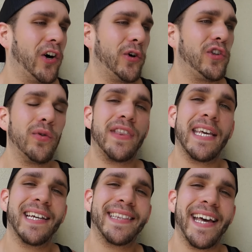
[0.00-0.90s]
oh, you
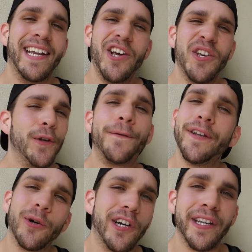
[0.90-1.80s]
think that you
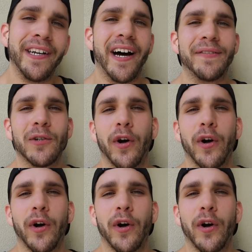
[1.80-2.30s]
feel good enough to